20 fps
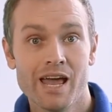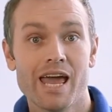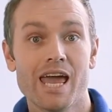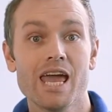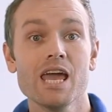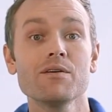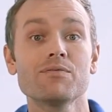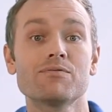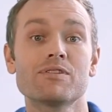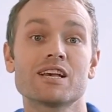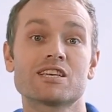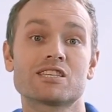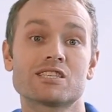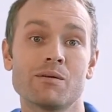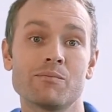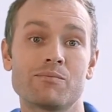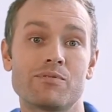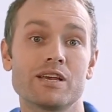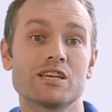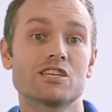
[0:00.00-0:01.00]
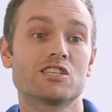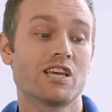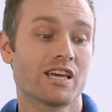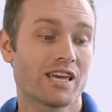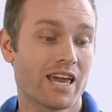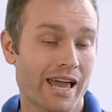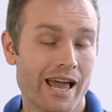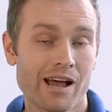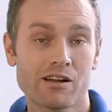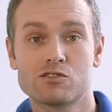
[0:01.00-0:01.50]
If there's something
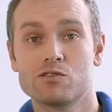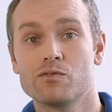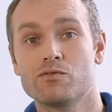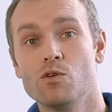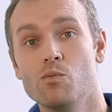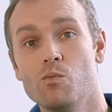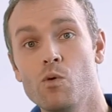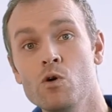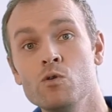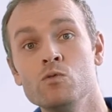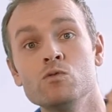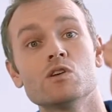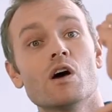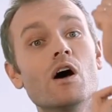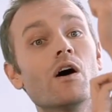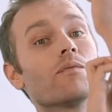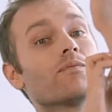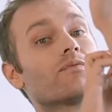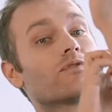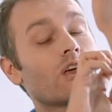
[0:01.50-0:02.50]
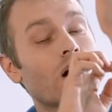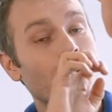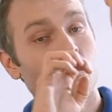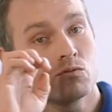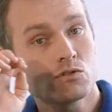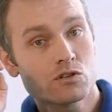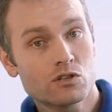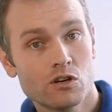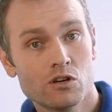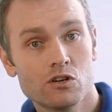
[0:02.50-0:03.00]
sticking out of the wound,
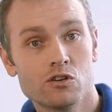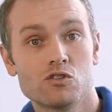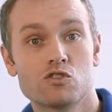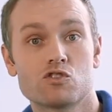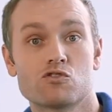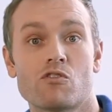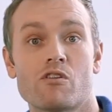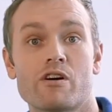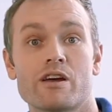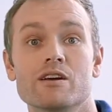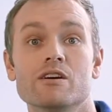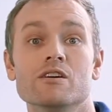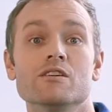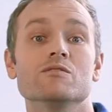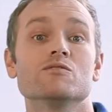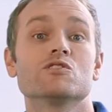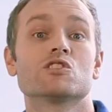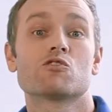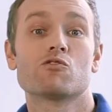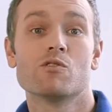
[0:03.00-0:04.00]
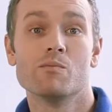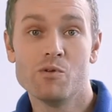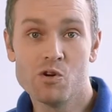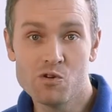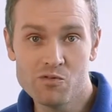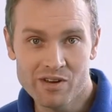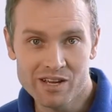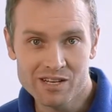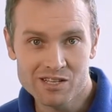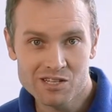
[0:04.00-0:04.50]
don't try to
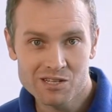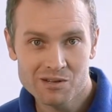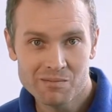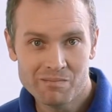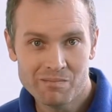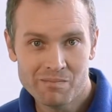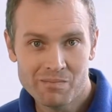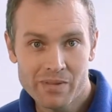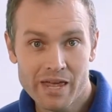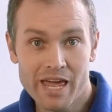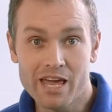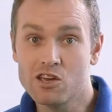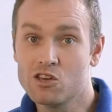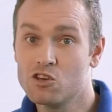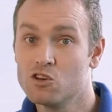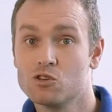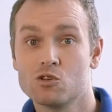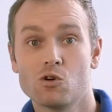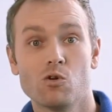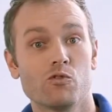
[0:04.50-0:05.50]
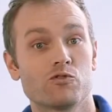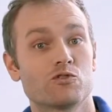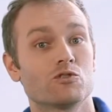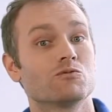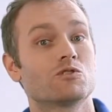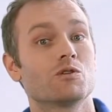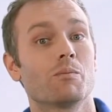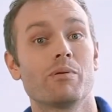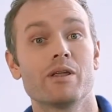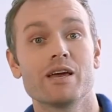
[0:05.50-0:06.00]
remove it. It could cause
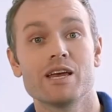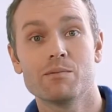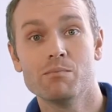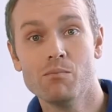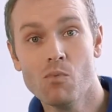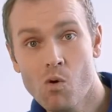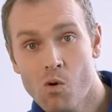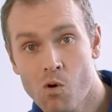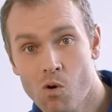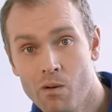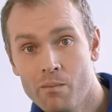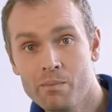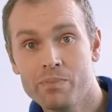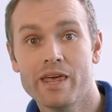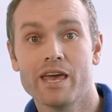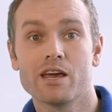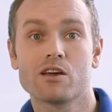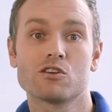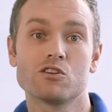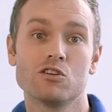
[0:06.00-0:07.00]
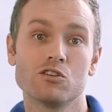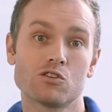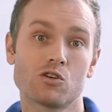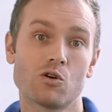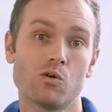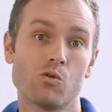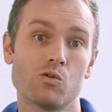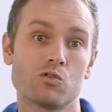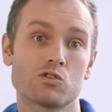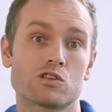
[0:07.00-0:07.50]
them to bleed more, it could
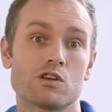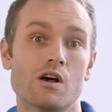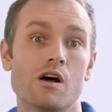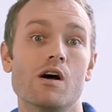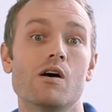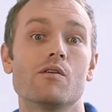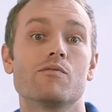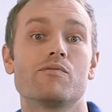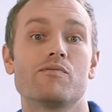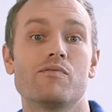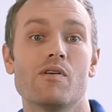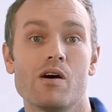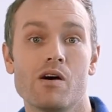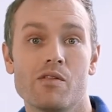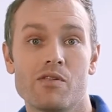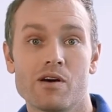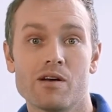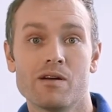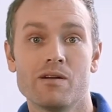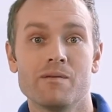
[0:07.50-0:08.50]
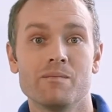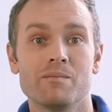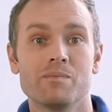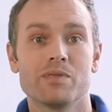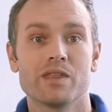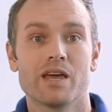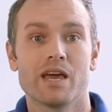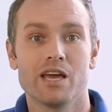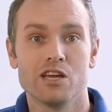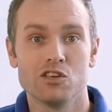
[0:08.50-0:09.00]
cause further
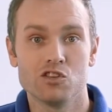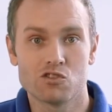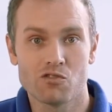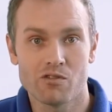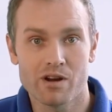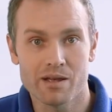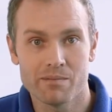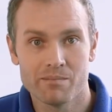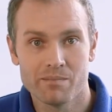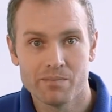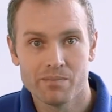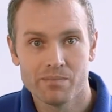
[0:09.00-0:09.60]
injury.